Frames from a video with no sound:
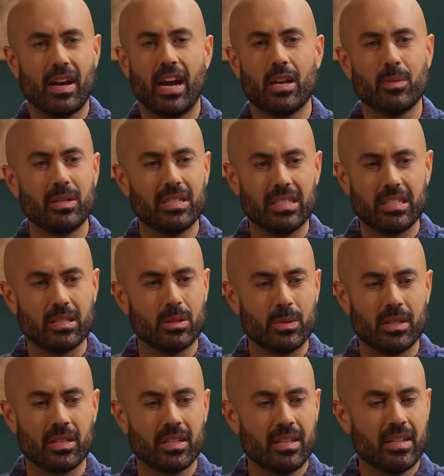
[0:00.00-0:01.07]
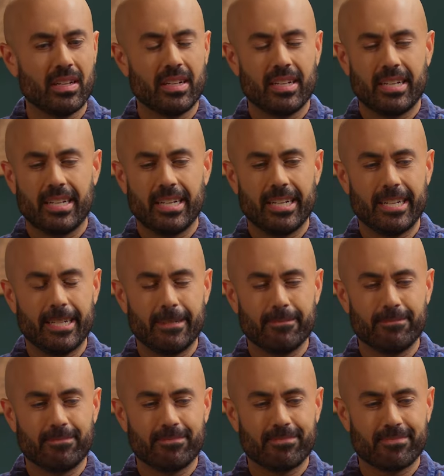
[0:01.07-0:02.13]
How do we deal with,
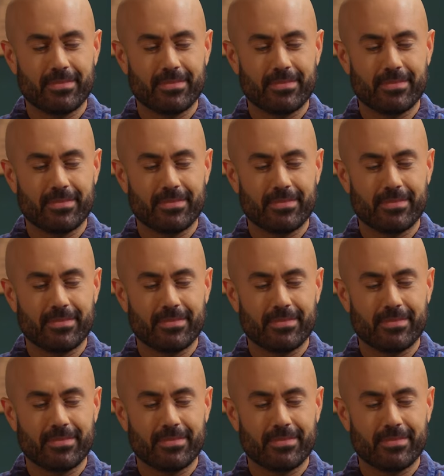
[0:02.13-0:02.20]
um,